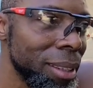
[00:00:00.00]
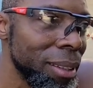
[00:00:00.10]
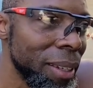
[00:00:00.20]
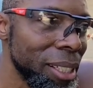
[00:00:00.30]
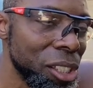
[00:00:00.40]

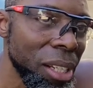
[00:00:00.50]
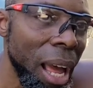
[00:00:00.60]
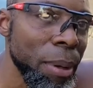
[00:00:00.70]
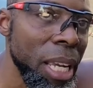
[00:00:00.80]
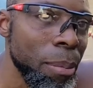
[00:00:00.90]
it should
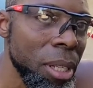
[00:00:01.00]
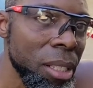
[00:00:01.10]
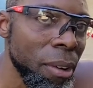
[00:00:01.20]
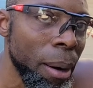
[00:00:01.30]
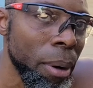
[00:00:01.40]
not be giving me these
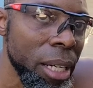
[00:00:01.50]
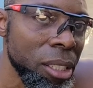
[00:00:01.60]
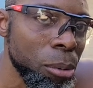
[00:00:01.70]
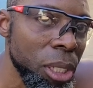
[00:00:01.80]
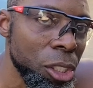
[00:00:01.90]

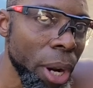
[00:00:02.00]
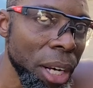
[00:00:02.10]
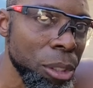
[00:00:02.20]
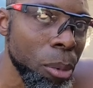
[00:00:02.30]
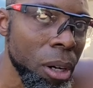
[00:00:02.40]
vibrations with these
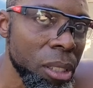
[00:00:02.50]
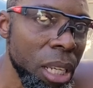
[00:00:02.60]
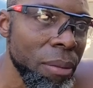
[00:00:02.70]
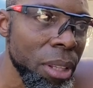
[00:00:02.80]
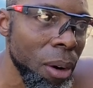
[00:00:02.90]
traction bars,
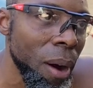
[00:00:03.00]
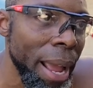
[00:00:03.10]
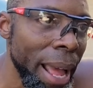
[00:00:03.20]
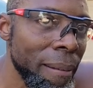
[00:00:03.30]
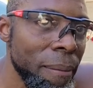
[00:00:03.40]
even though I
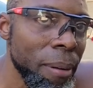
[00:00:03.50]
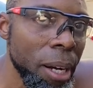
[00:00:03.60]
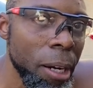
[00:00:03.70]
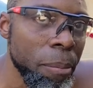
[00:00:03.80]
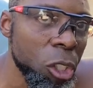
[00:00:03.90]
have
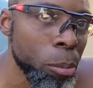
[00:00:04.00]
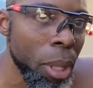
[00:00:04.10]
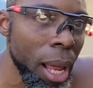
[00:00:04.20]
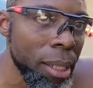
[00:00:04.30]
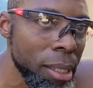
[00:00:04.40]
um, these
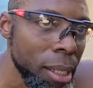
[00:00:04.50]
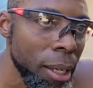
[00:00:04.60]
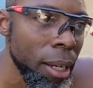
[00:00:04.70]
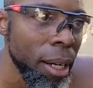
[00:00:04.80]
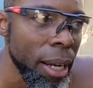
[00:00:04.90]
blocks.
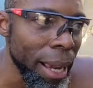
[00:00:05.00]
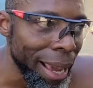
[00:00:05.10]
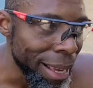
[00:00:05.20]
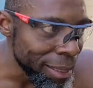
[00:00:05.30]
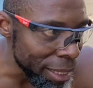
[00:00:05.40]

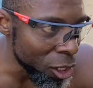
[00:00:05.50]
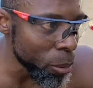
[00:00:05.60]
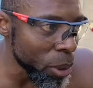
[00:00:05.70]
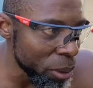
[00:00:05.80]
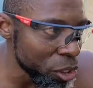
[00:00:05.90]
Did a little
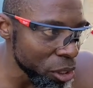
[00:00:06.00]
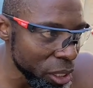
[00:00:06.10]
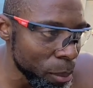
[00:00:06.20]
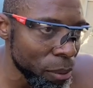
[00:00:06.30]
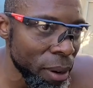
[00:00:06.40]
bit of research
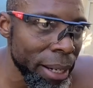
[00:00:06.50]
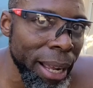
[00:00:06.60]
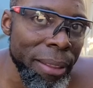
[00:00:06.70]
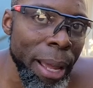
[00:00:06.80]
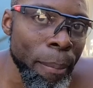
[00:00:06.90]
come to find
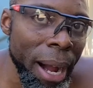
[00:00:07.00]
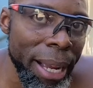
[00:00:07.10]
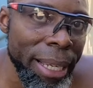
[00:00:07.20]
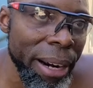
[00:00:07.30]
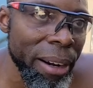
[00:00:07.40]
out that my
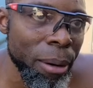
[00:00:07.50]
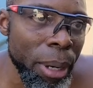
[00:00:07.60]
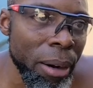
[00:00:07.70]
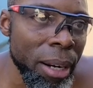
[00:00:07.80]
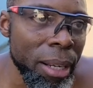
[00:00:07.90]
carrier
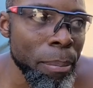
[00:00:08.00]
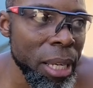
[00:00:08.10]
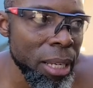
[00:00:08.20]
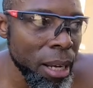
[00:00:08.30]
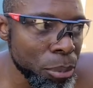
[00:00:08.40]
bearing
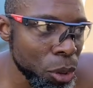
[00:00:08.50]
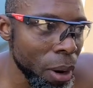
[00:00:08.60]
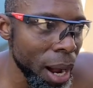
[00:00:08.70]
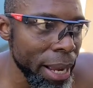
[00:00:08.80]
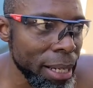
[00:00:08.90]
being up too
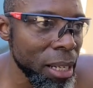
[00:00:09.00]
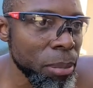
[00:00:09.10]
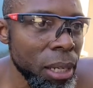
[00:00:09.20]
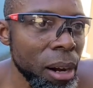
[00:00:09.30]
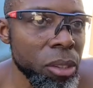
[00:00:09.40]
high could
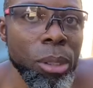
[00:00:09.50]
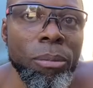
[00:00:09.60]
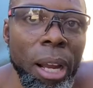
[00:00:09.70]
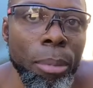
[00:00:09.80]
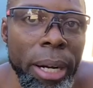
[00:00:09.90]
be causing some
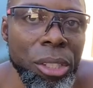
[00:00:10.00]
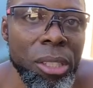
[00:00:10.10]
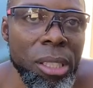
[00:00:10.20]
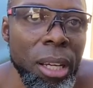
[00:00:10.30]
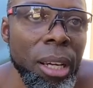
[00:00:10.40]

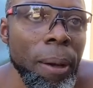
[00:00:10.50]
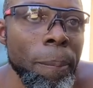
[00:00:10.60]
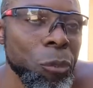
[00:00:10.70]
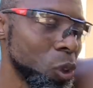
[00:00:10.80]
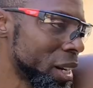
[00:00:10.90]
vibrations.
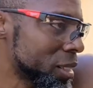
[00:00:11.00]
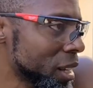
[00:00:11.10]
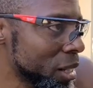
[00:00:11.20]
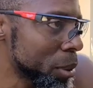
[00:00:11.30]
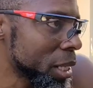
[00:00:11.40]
So I
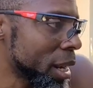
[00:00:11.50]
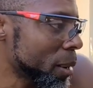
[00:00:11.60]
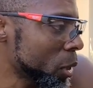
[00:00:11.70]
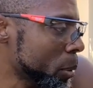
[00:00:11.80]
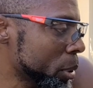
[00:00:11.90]
decided what the heck,
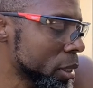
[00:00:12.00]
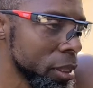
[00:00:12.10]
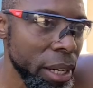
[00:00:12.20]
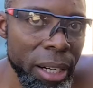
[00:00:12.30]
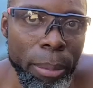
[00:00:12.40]
I'm going to put this
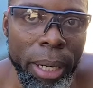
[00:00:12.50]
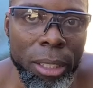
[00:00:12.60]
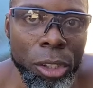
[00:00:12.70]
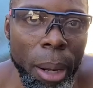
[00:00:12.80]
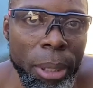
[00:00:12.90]
carrier bearing
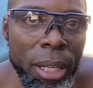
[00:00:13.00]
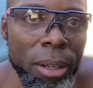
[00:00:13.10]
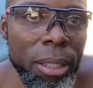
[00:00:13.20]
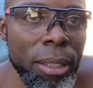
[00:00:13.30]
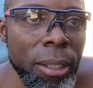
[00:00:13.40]
drop kit
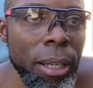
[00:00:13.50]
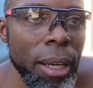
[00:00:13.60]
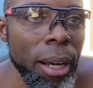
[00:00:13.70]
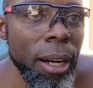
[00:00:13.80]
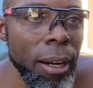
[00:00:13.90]
on
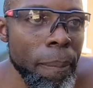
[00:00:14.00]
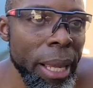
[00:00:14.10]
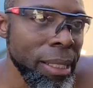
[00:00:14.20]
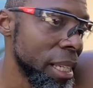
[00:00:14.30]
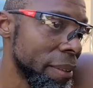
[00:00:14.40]
um,
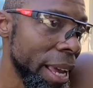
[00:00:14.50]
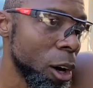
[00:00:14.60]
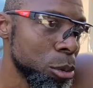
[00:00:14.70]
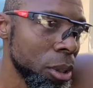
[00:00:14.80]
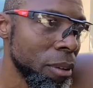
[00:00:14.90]
and see if that
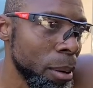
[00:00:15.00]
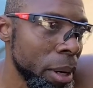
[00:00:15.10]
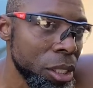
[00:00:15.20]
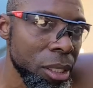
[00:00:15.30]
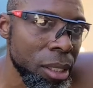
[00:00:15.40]
helps with the
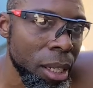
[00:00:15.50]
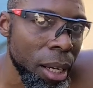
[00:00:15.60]
vibrations.